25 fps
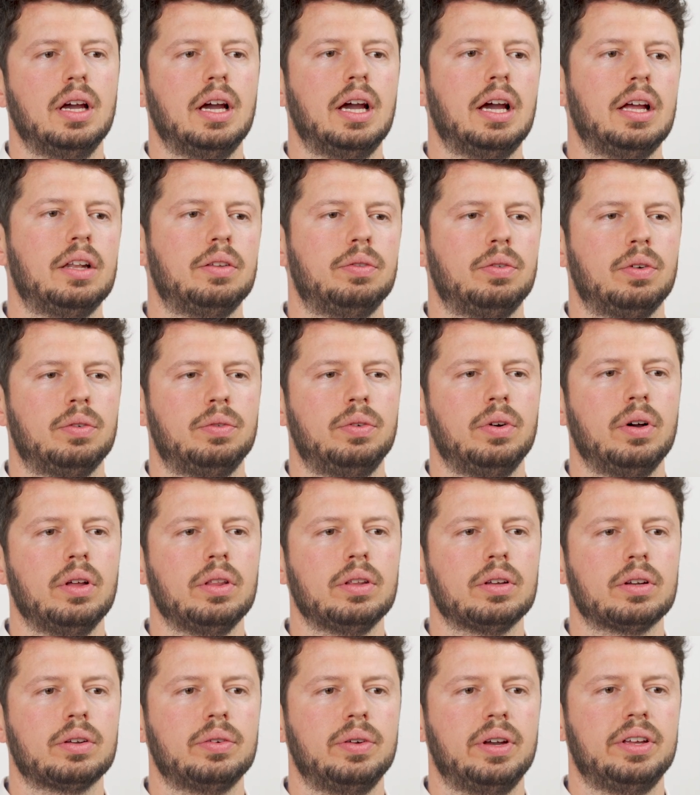And for
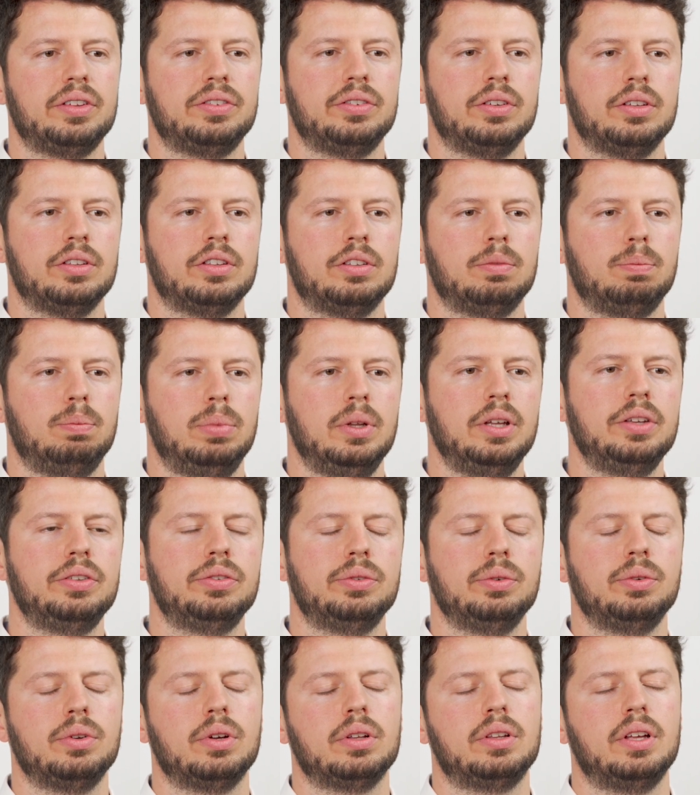further questions, please
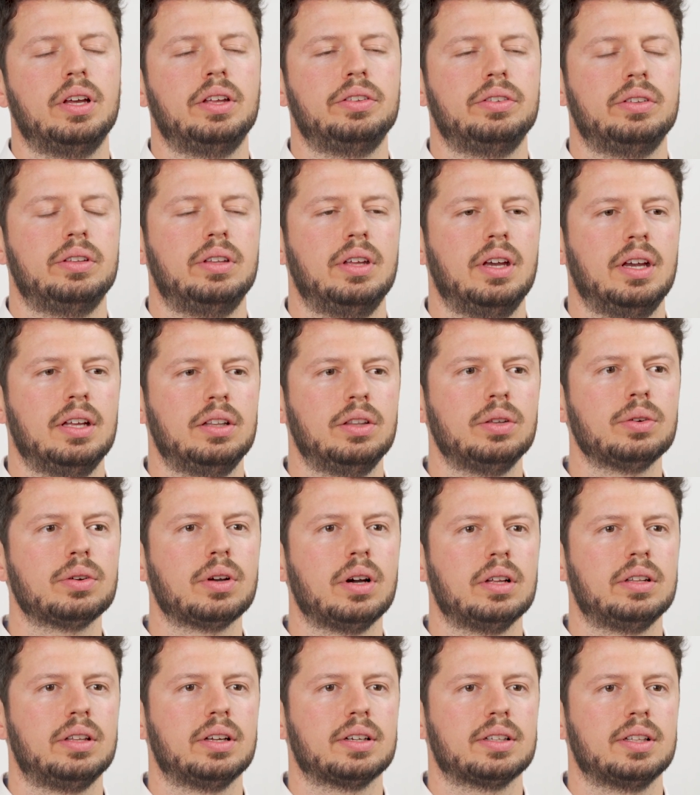do not hesitate to
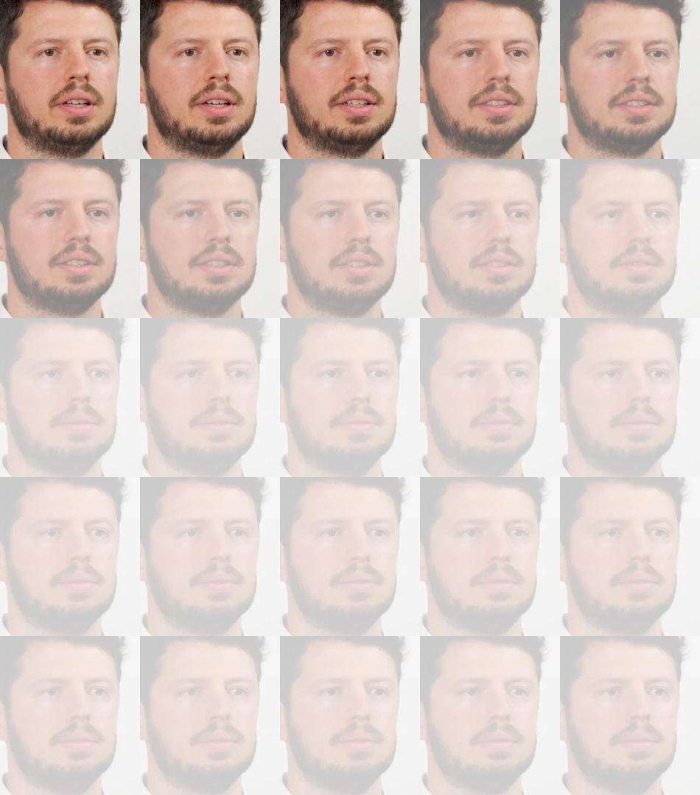contact us.